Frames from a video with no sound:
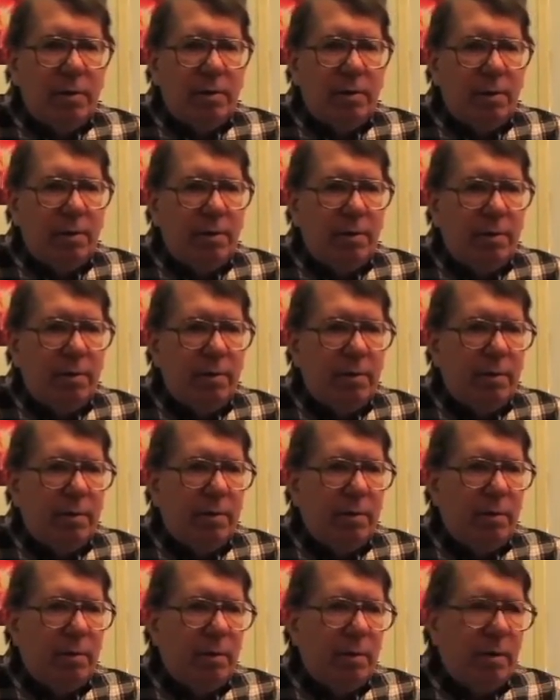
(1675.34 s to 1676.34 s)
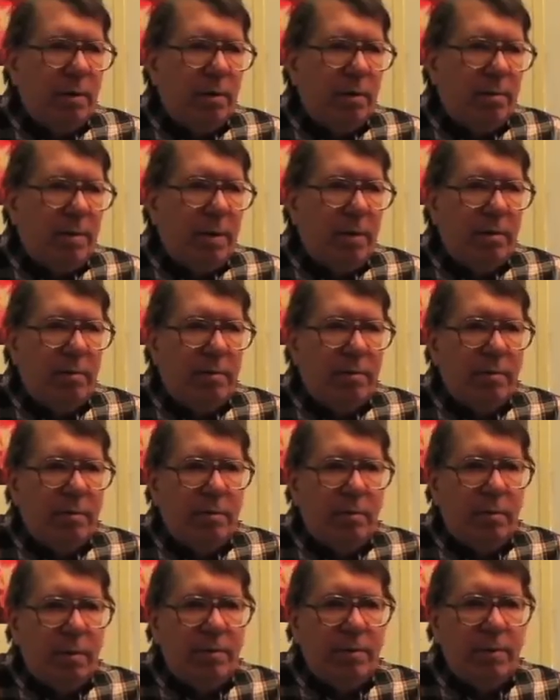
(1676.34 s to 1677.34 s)
So you're looking at about
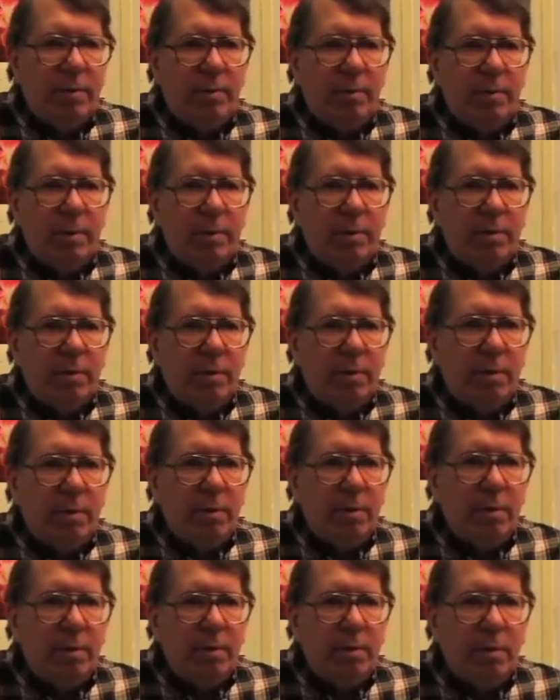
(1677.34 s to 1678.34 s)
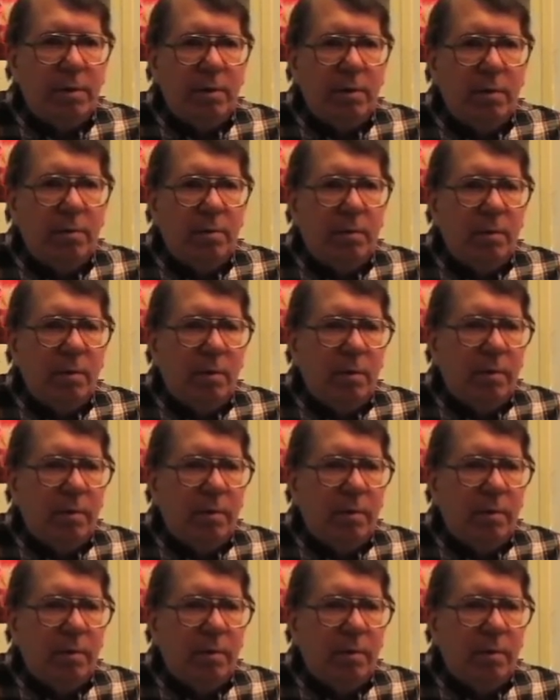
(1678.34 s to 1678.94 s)
roughly 1/3 of the genome.